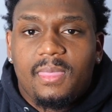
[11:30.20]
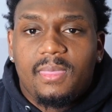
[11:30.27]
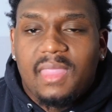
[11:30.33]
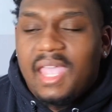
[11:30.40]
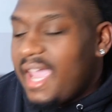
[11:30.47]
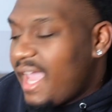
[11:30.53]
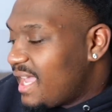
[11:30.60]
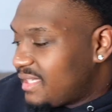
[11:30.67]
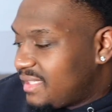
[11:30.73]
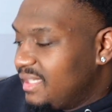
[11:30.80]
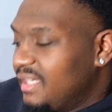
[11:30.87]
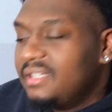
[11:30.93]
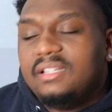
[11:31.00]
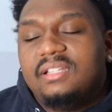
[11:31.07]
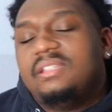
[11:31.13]
That has
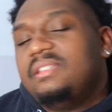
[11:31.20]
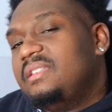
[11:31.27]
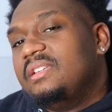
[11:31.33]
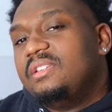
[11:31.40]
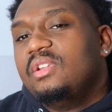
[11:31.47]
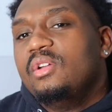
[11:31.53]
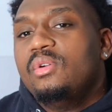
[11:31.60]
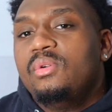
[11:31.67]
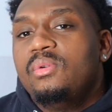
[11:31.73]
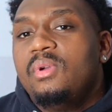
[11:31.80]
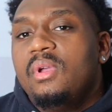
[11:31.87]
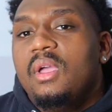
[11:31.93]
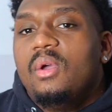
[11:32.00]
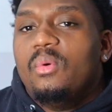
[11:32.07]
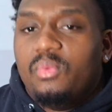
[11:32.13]
nothing to
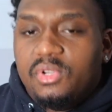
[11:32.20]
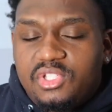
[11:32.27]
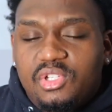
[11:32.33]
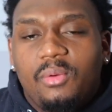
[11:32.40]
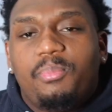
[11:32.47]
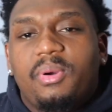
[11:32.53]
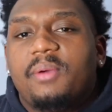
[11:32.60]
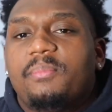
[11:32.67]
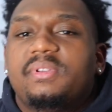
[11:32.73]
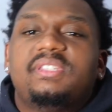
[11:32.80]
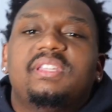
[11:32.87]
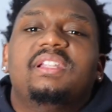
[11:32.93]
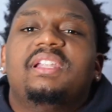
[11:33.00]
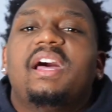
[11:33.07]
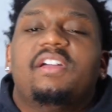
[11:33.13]
do with your purpose
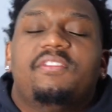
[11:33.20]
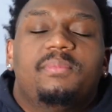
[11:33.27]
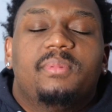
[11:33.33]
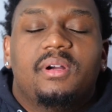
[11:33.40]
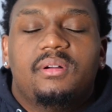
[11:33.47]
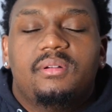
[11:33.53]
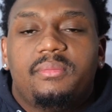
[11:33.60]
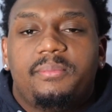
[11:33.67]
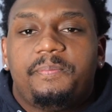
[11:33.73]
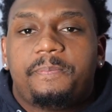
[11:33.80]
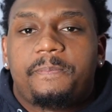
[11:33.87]
in life, bro.